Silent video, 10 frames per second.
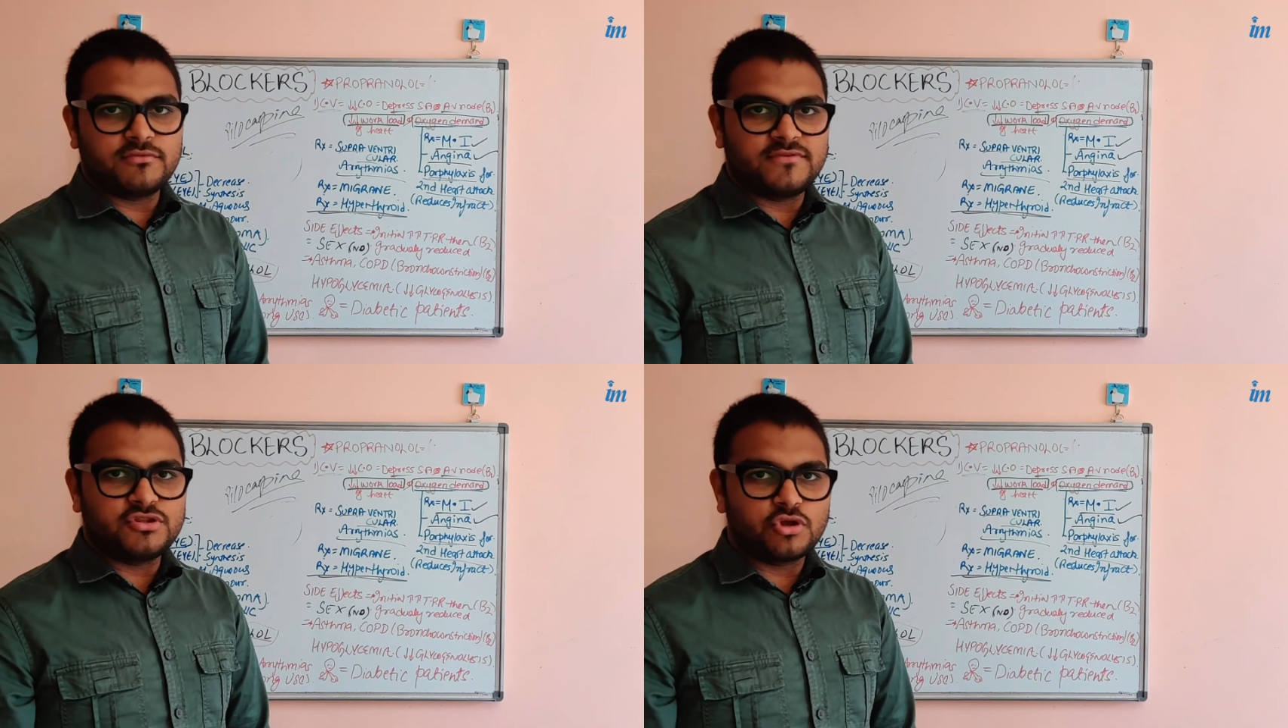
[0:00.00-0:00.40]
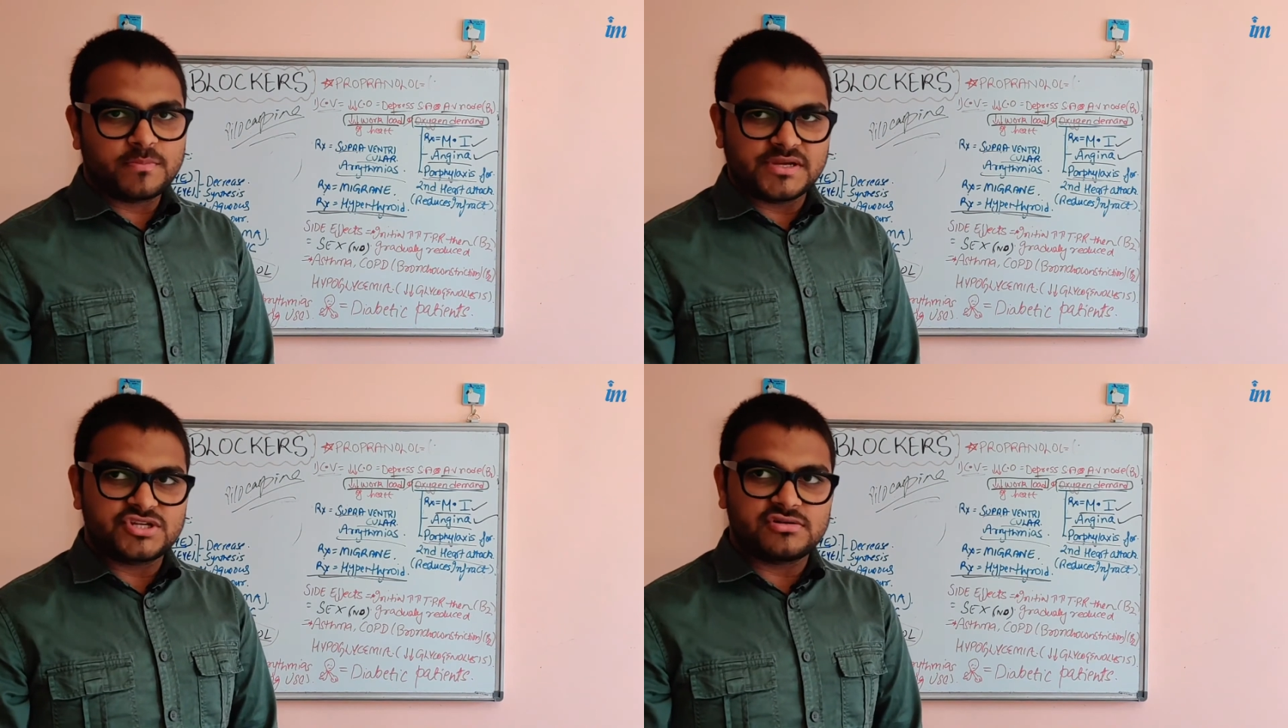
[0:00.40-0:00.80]
with your
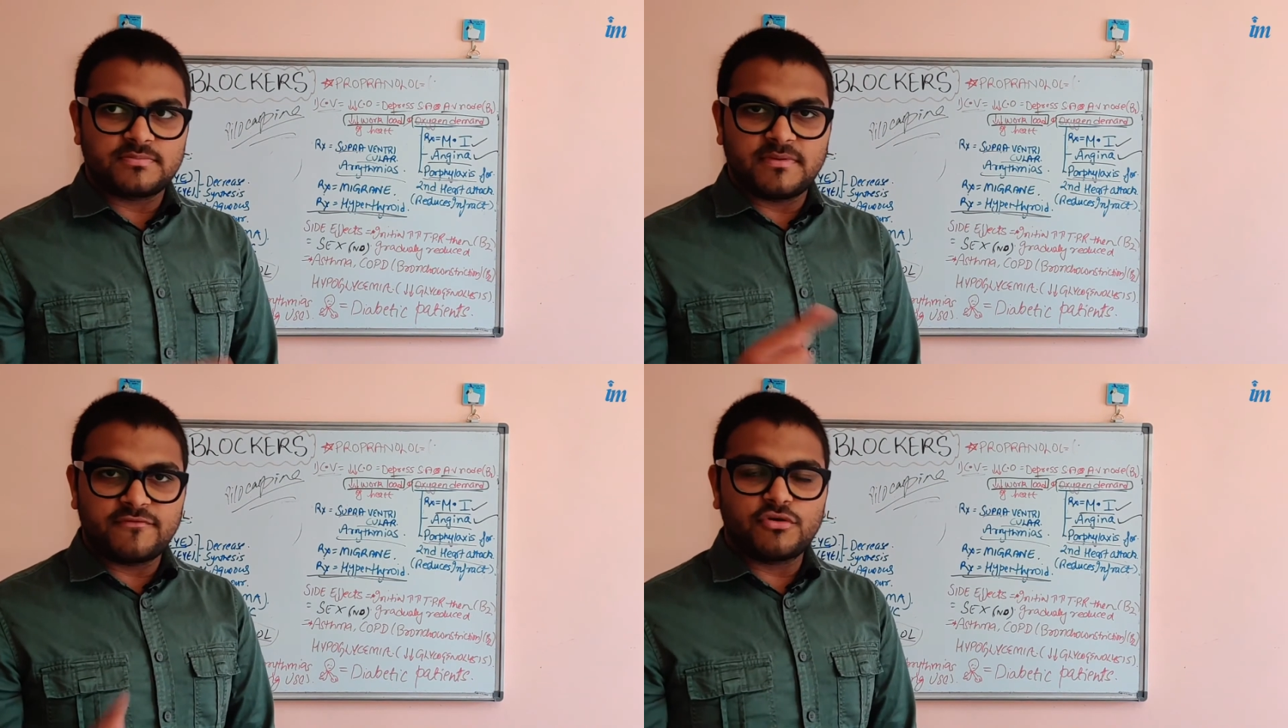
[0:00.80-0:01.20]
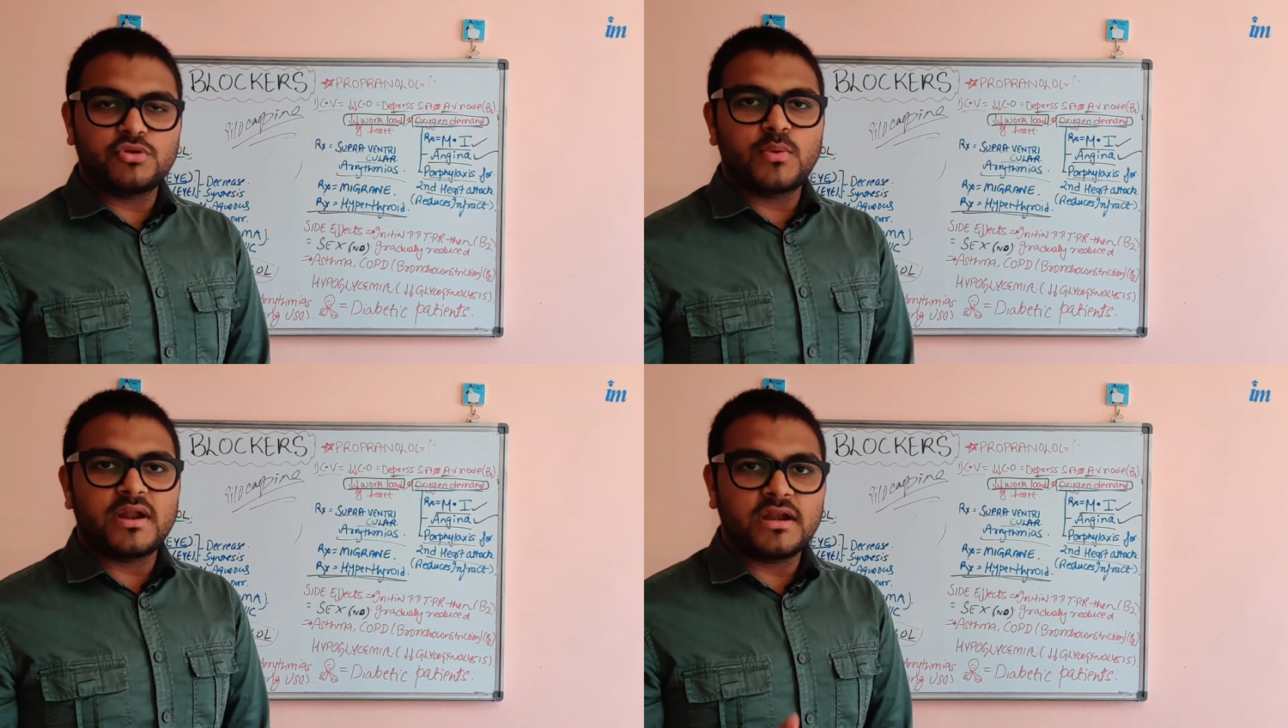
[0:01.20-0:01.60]
patient before
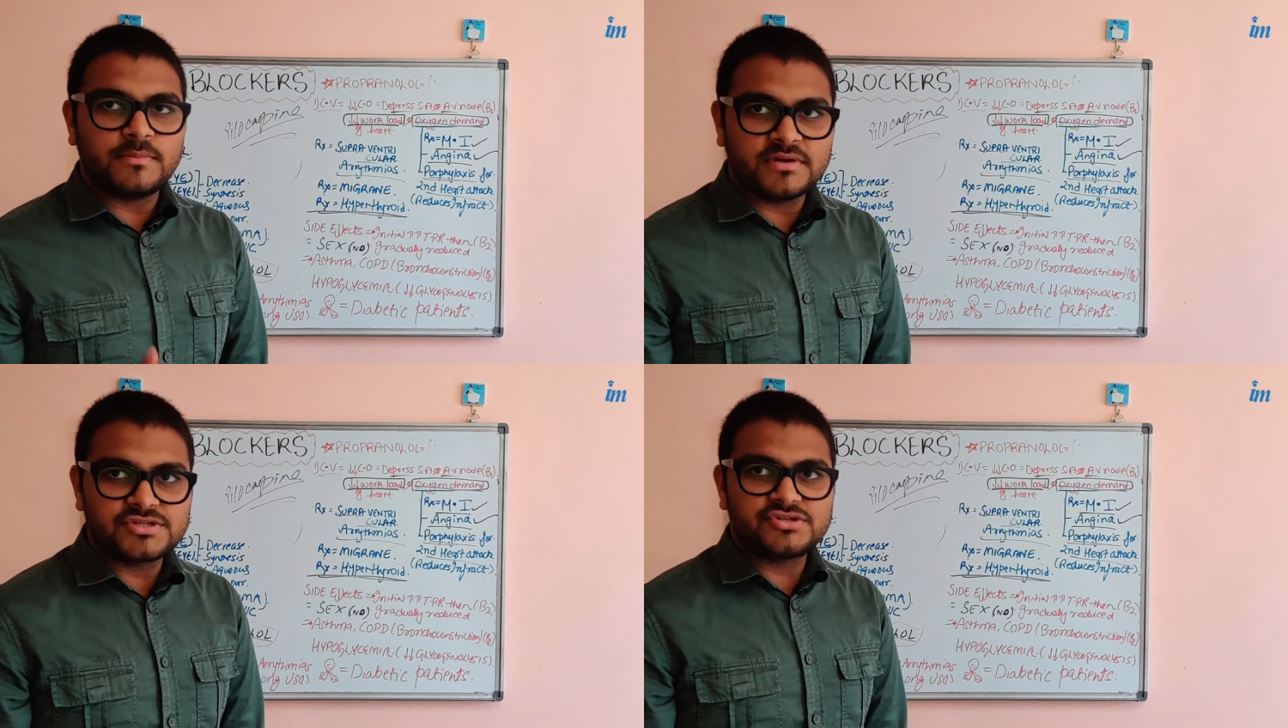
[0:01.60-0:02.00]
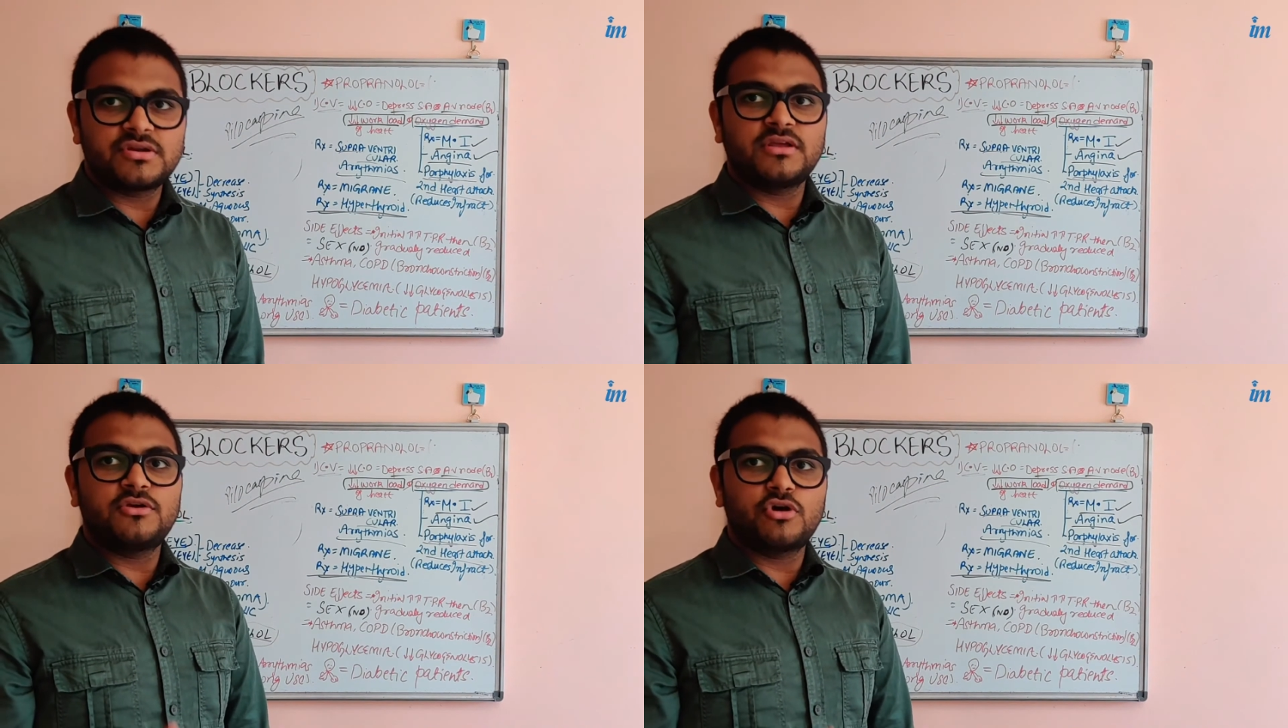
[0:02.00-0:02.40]
you are
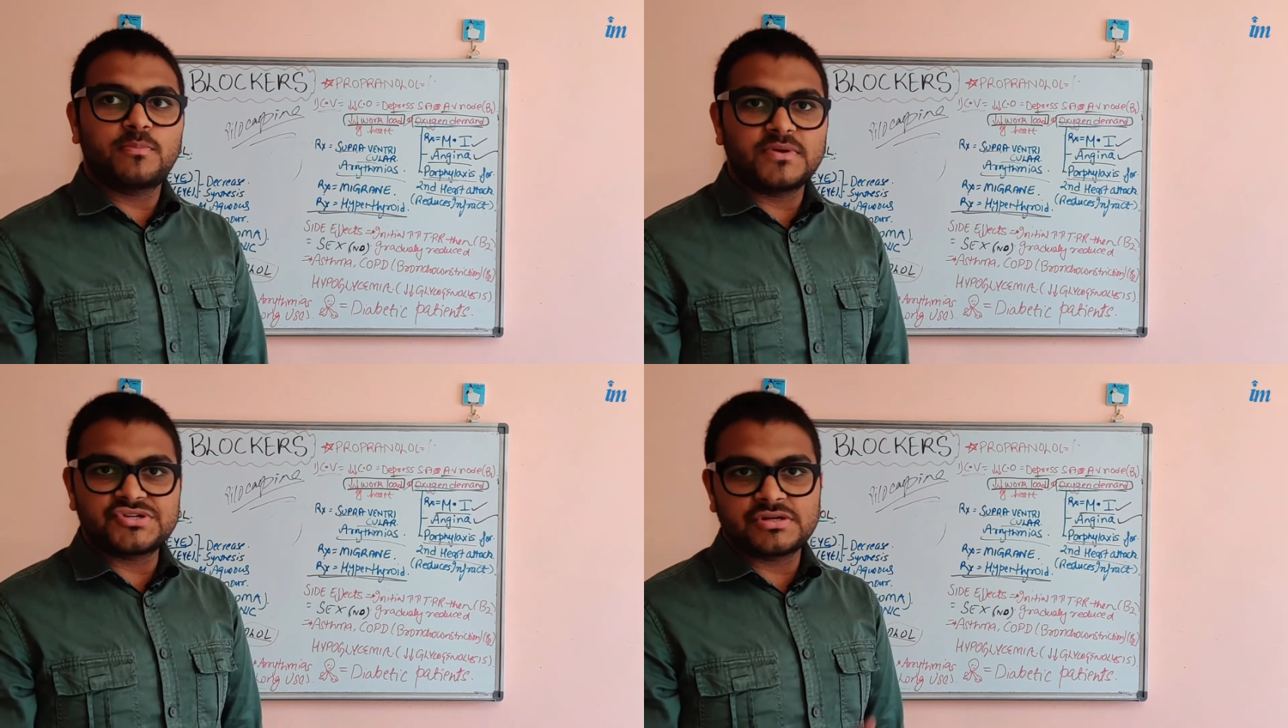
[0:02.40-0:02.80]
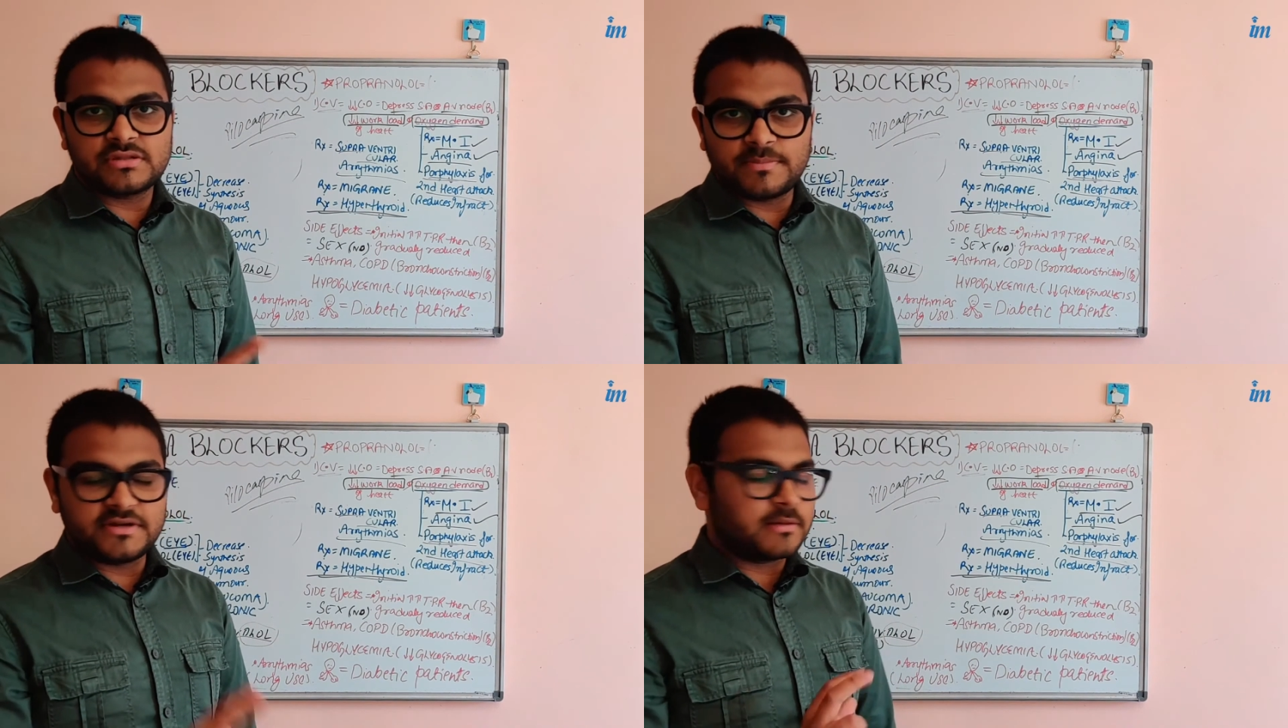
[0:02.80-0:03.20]
administering your patient
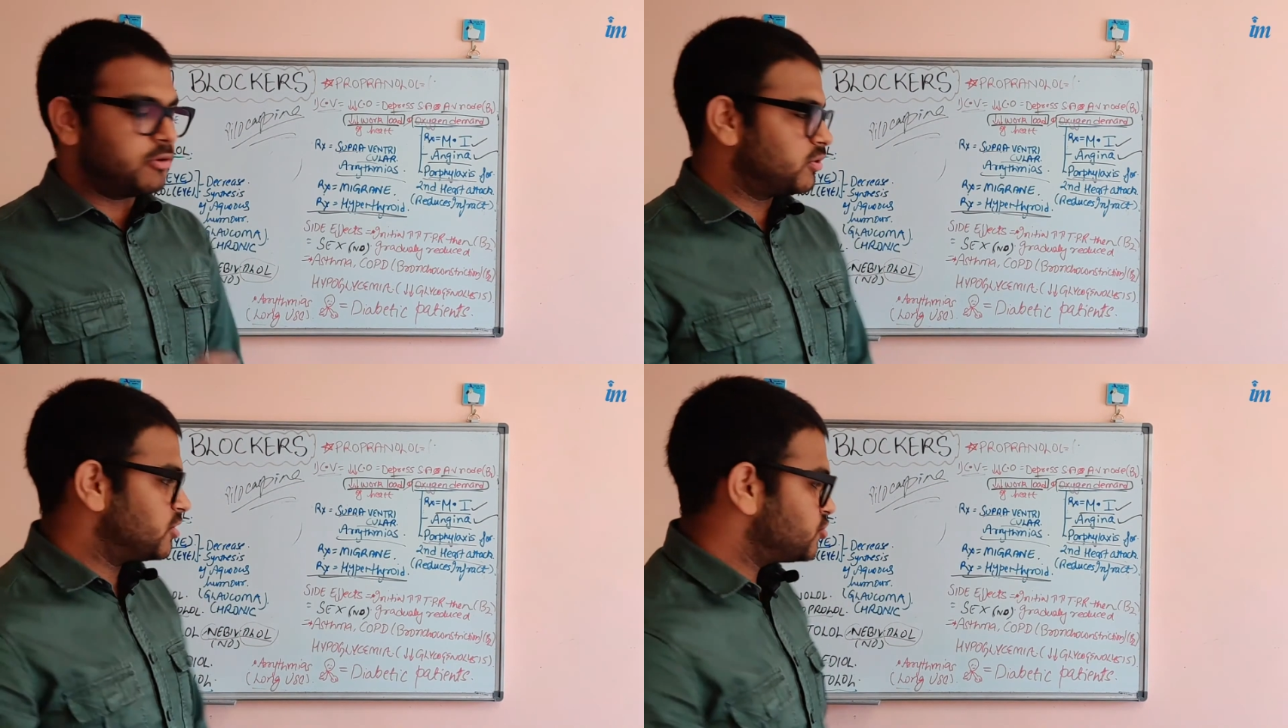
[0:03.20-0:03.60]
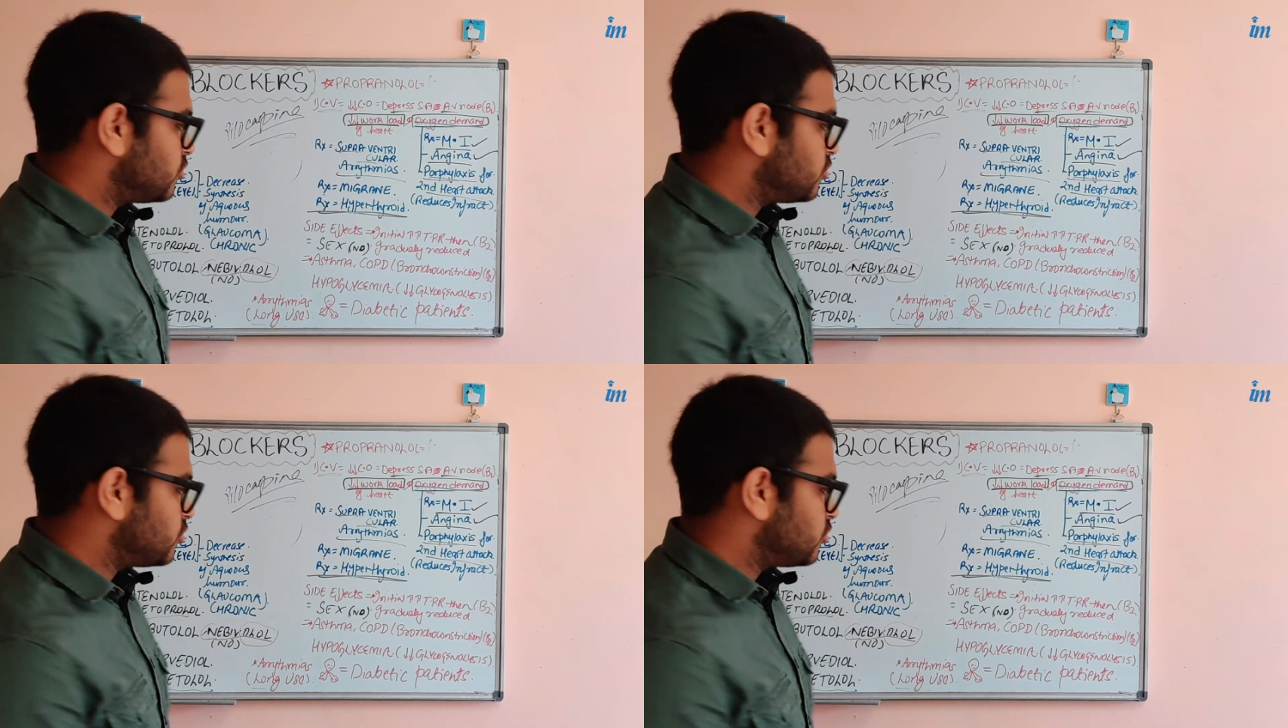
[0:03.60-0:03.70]
the beta blockers.